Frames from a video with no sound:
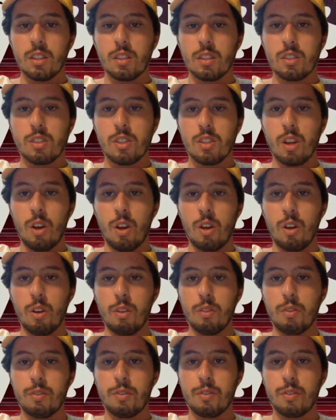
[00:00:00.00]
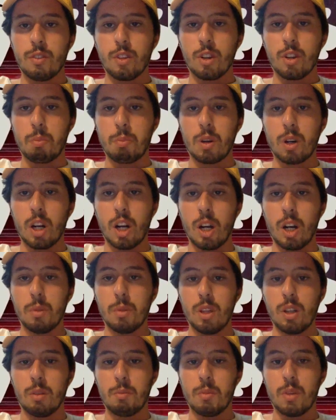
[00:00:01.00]
solve a
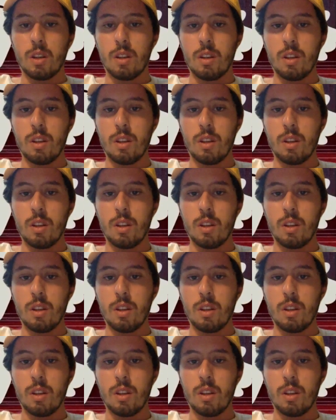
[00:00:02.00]
problem?